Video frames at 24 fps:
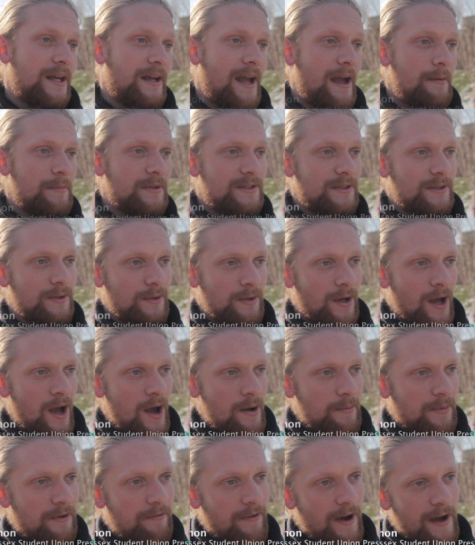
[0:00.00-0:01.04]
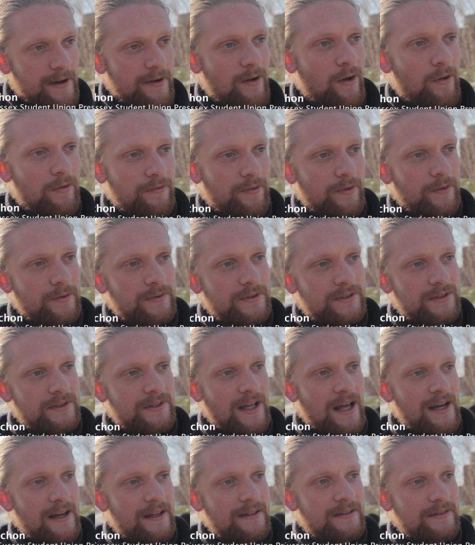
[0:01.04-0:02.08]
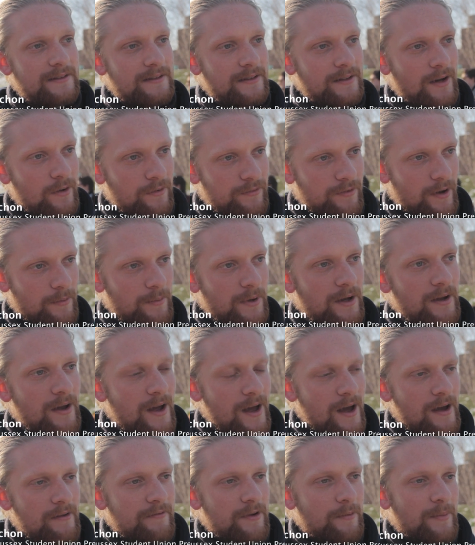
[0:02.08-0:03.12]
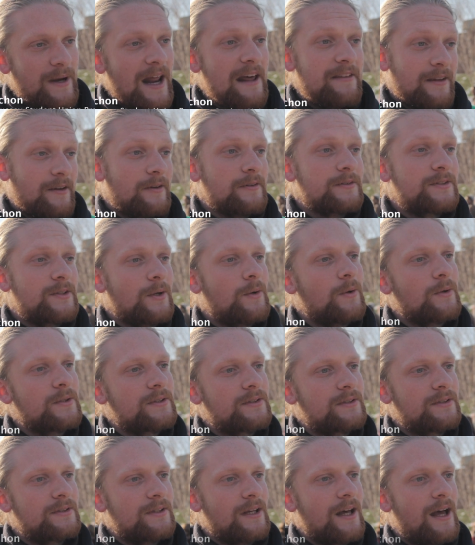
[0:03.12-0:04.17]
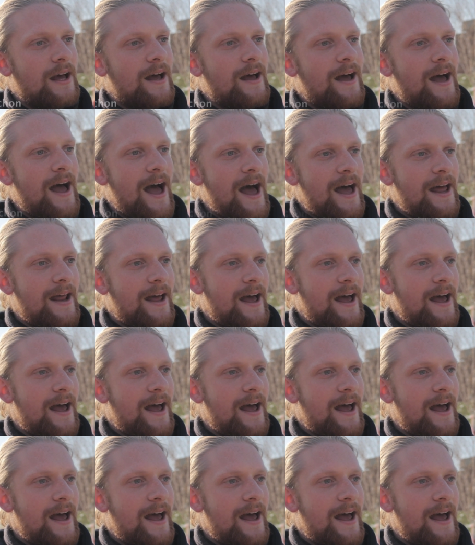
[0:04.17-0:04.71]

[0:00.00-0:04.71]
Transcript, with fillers: Being able to provide whole foods that is, you know, from a from an ethical source uh,